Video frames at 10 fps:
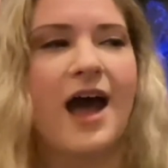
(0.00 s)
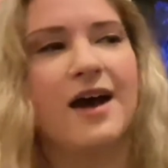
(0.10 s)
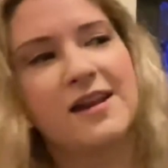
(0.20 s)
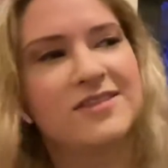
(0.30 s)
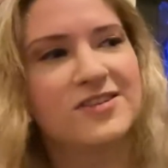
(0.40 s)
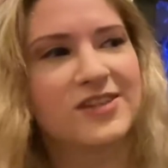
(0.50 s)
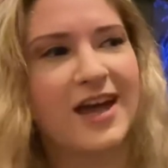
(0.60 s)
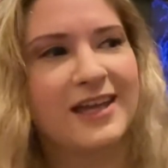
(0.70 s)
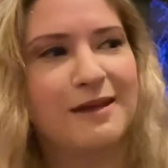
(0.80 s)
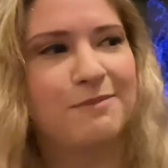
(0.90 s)
how did this
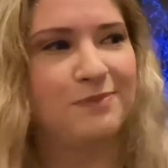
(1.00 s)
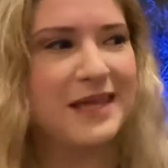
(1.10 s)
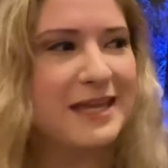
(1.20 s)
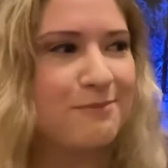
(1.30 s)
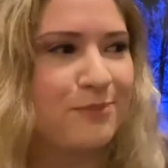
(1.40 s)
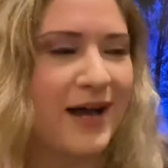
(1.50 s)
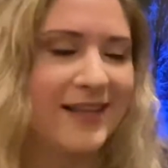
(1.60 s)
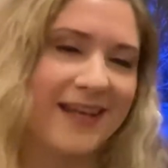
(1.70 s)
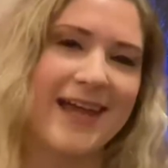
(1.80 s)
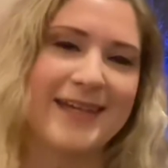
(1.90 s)
guy get beat by
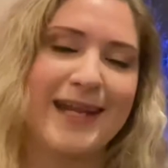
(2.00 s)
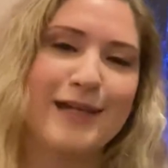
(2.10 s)
like an